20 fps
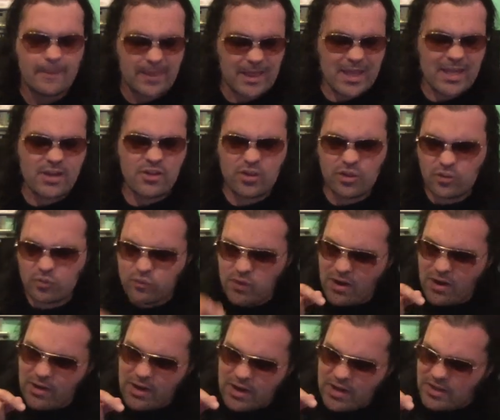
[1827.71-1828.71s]
and he's at
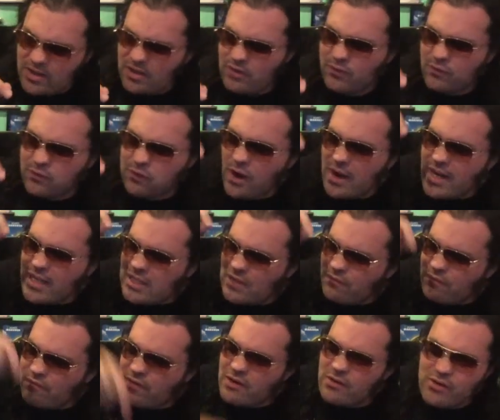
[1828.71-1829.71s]
the
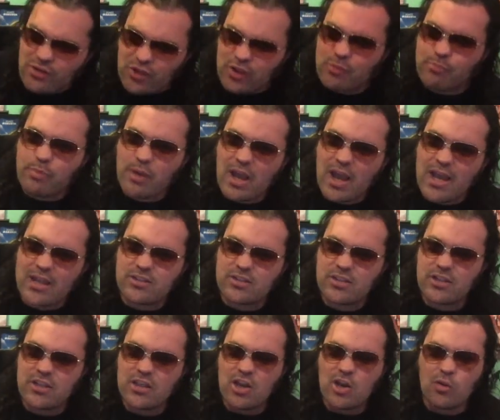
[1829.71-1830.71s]
very spot
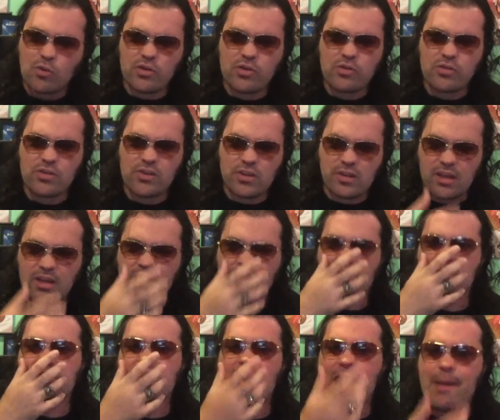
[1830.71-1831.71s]
where he uses his
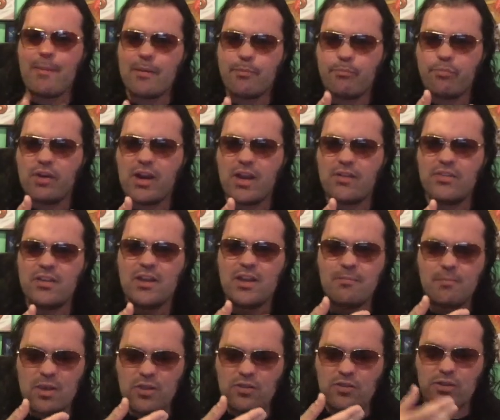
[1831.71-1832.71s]
atomic breath,
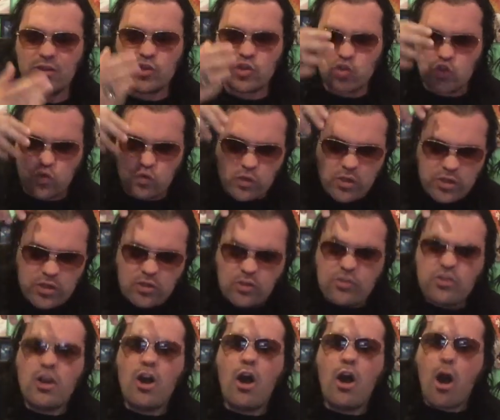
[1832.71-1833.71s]
basically
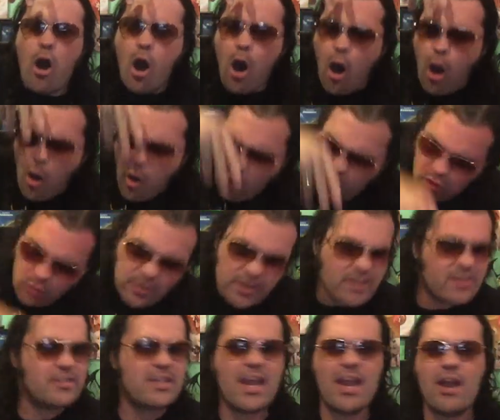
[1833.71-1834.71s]
drills all the way
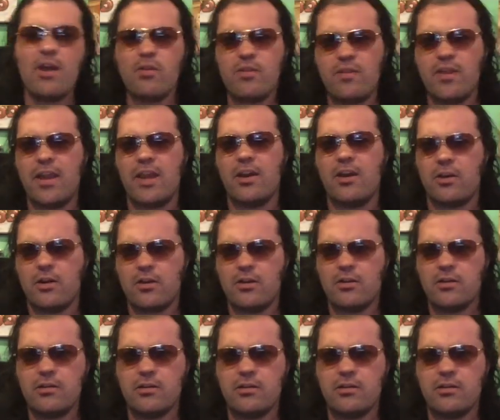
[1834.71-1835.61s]
down there,